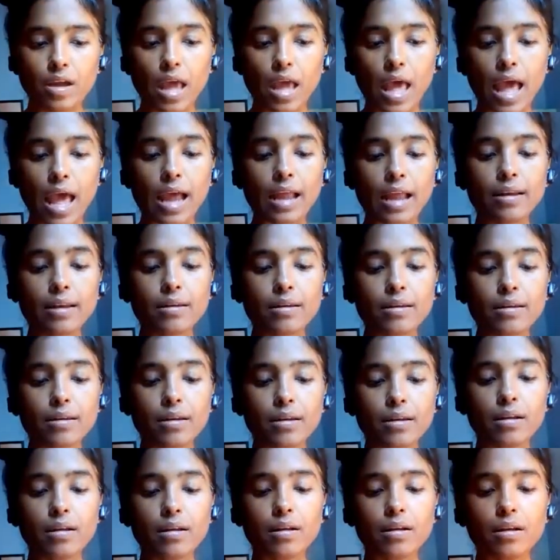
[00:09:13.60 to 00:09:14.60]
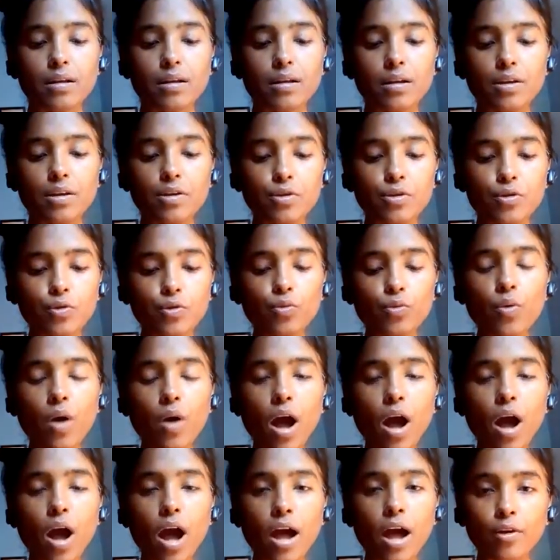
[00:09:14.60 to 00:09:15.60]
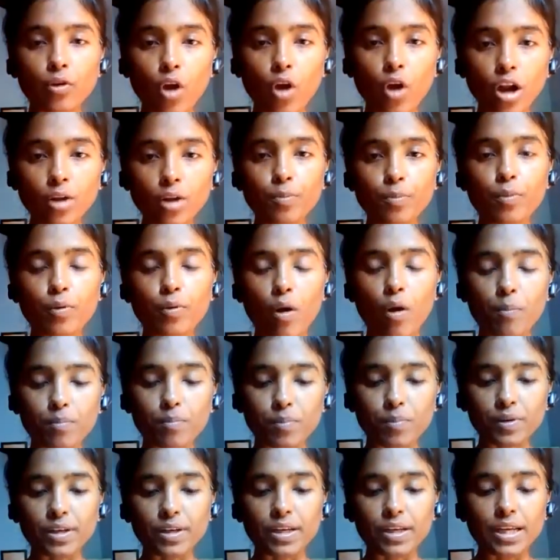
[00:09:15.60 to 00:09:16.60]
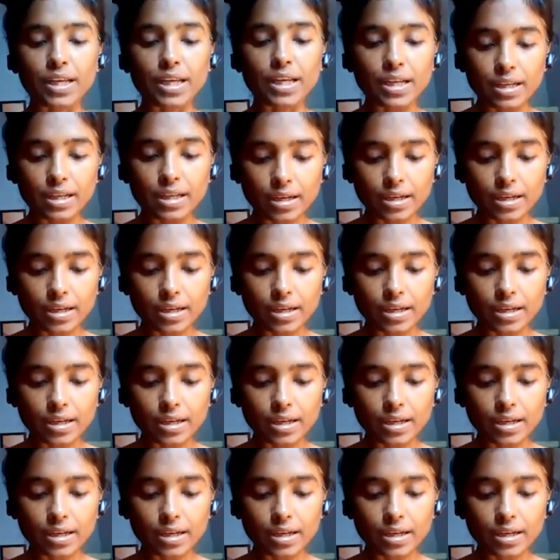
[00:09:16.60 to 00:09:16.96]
and you are not properly